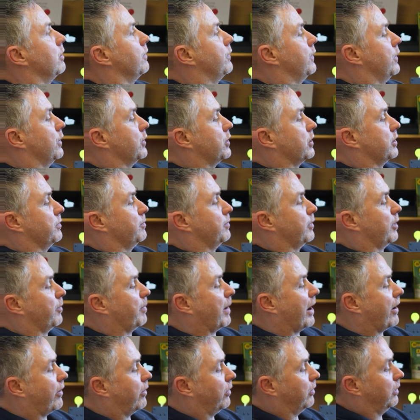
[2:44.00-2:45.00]
version of a
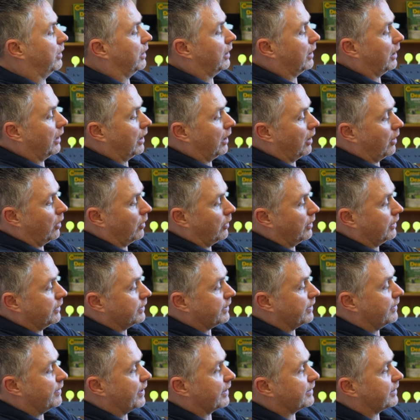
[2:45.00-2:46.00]
barrel,
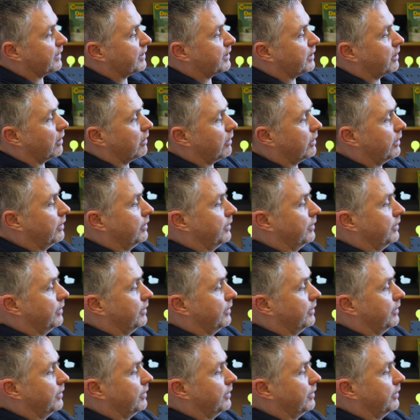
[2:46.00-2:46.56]
synthetic stock.